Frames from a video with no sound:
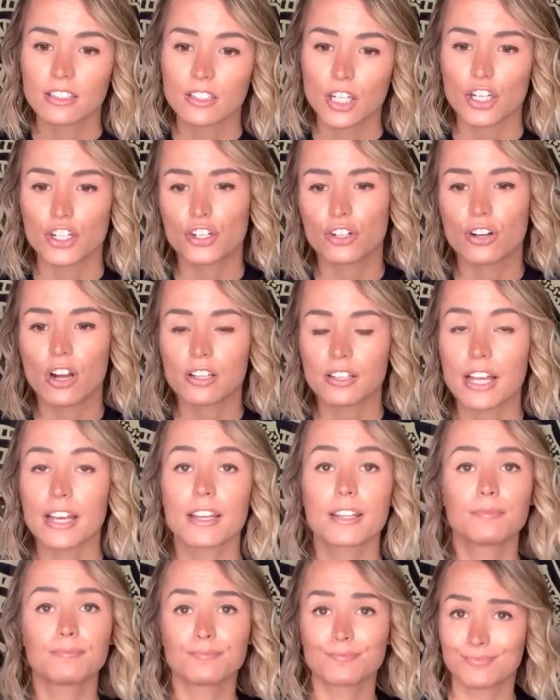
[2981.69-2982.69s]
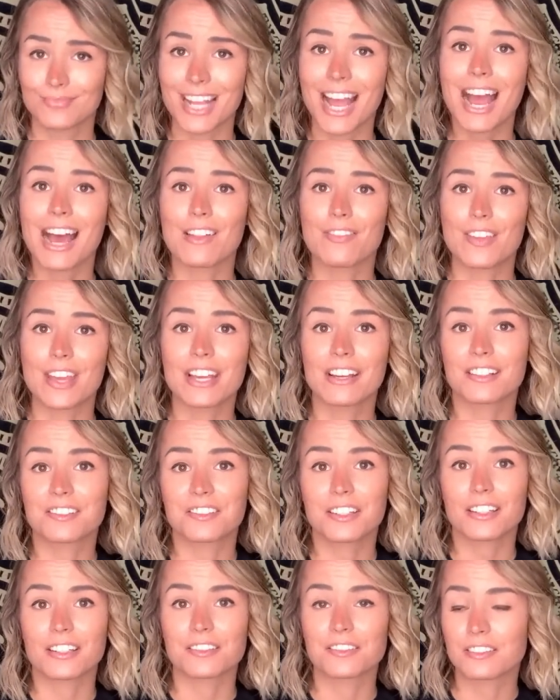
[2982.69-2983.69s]
Because you're not like, yeah, they
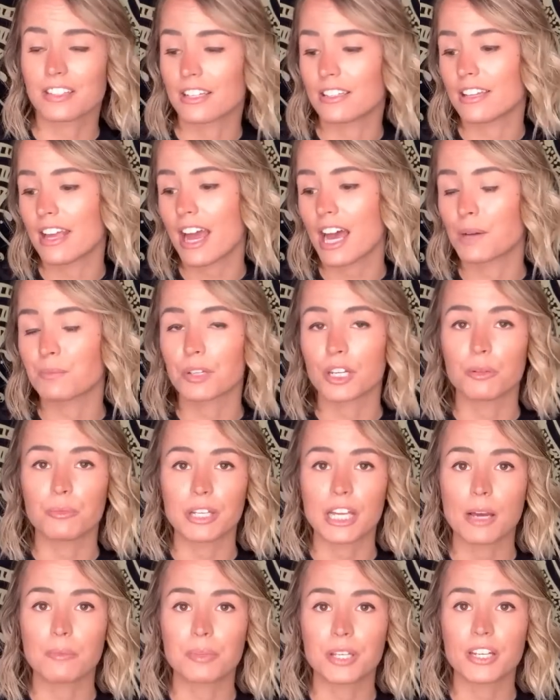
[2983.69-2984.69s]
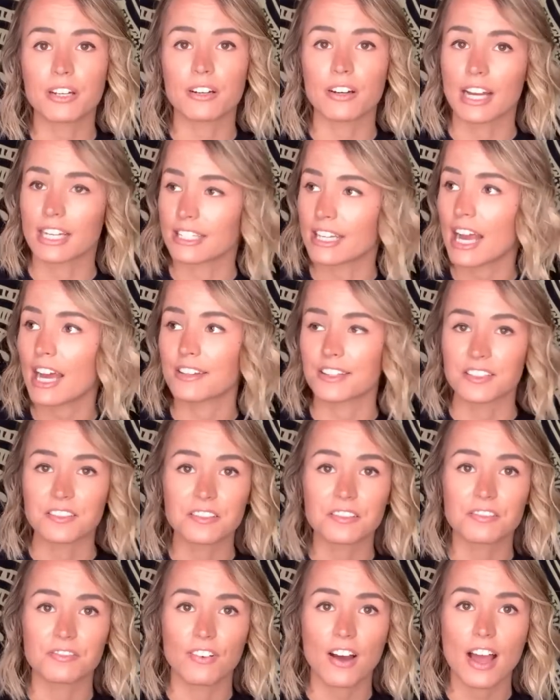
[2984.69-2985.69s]
exist. And yeah, I'm going to be up here. And yeah,
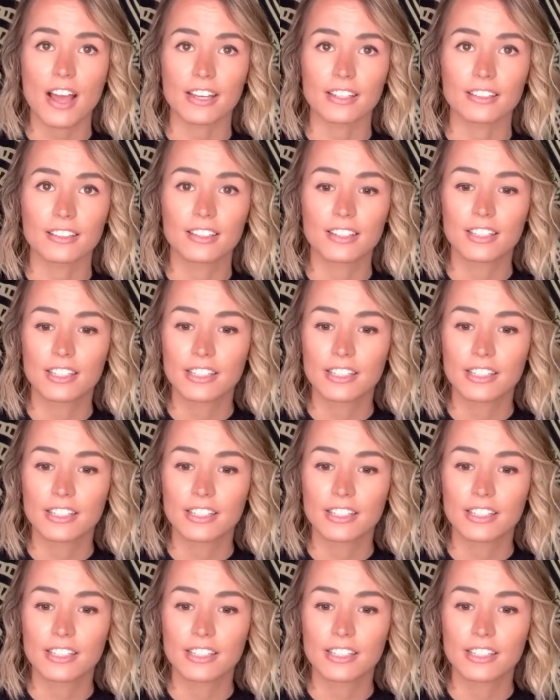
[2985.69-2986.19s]
this is fine.